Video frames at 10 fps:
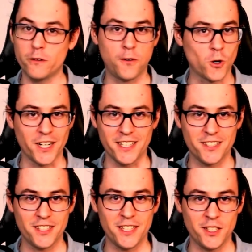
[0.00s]
for it.
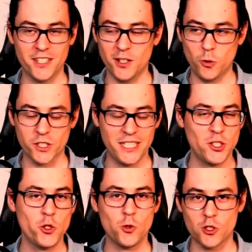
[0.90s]
It will
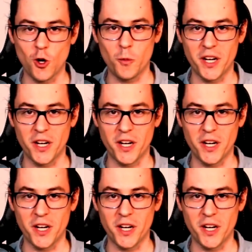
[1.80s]
teach you so